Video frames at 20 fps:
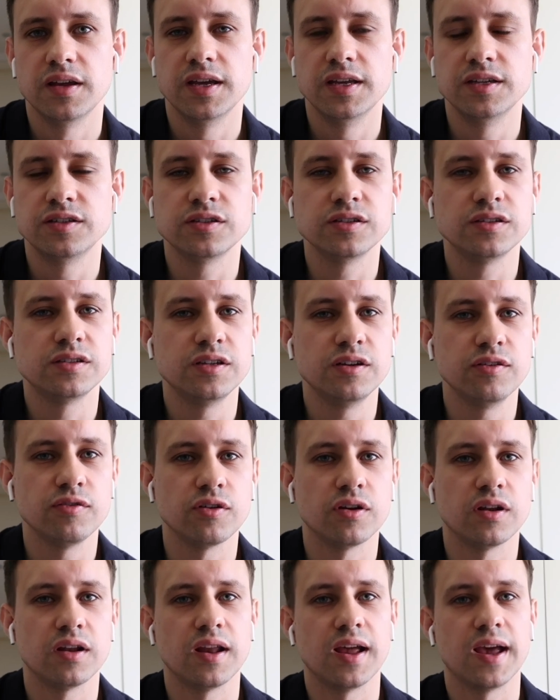It's just
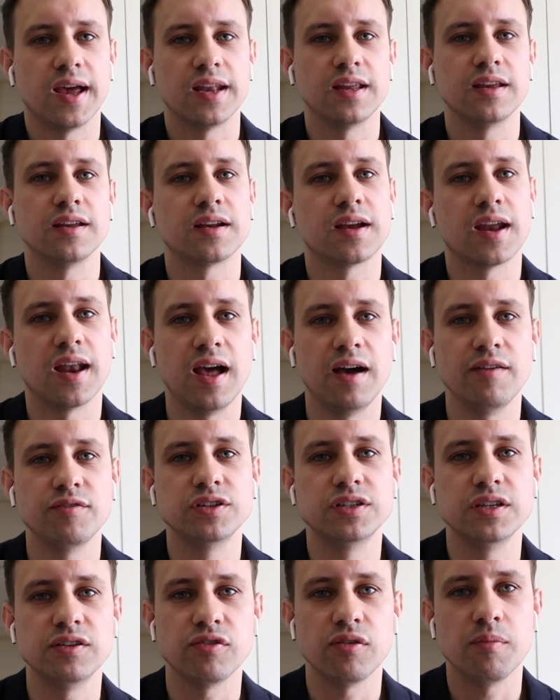different and it can have
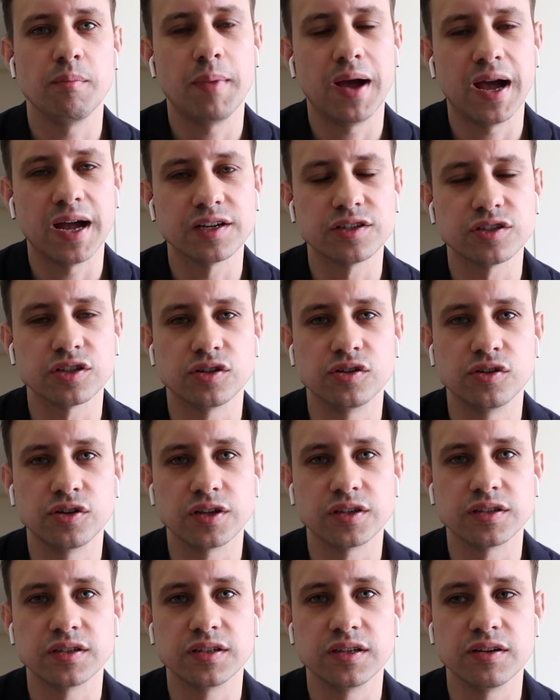a different match
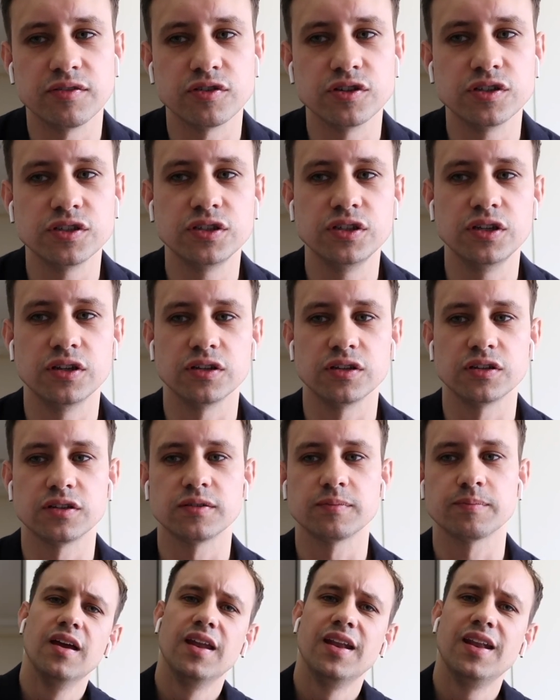according to different
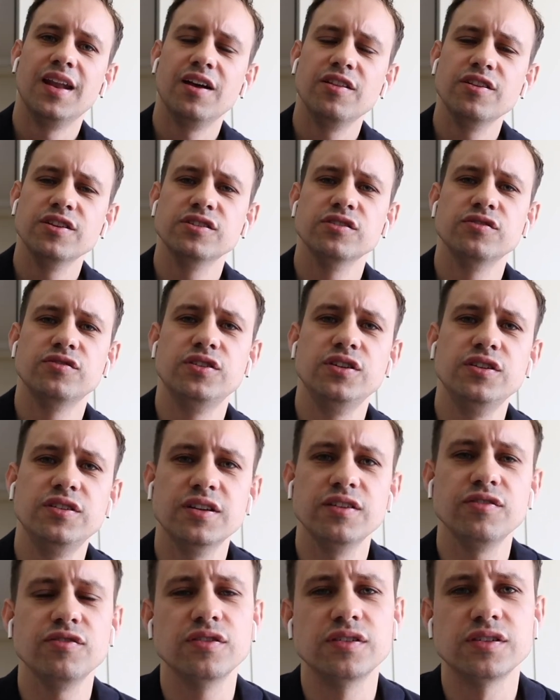students. Now there's a few
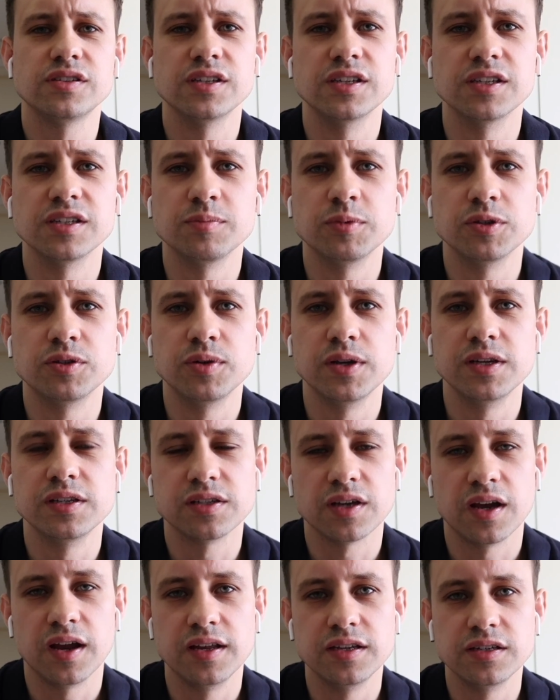differences between
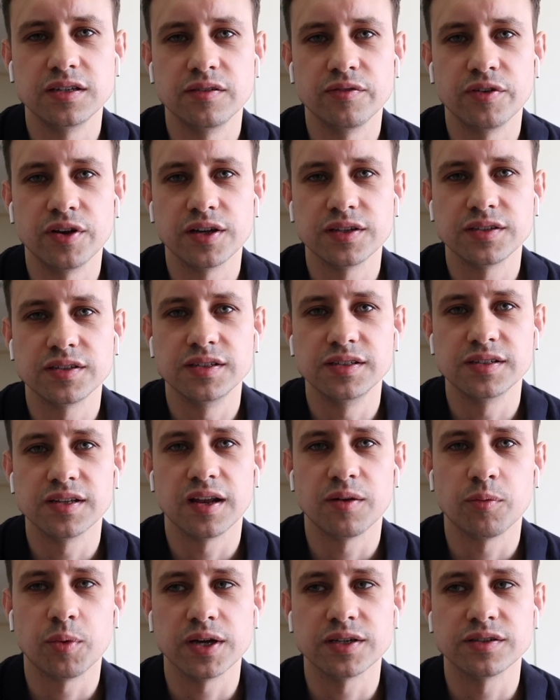Chinese universities
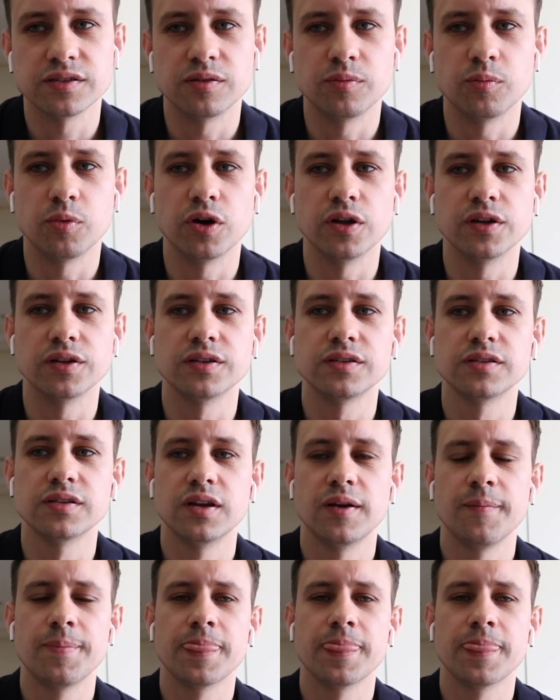and Western ones.